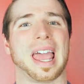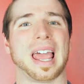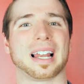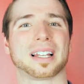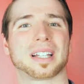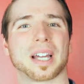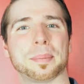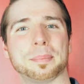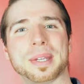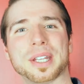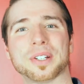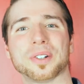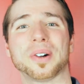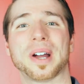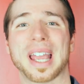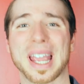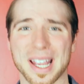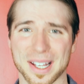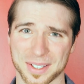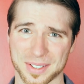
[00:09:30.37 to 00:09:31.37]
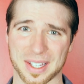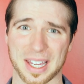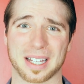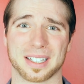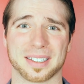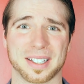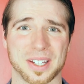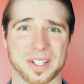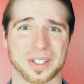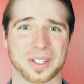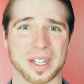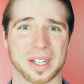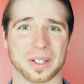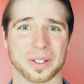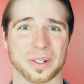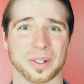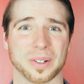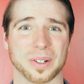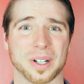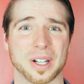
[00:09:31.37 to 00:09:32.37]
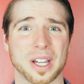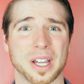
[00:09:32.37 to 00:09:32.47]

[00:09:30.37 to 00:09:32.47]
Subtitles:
el camino es el destino.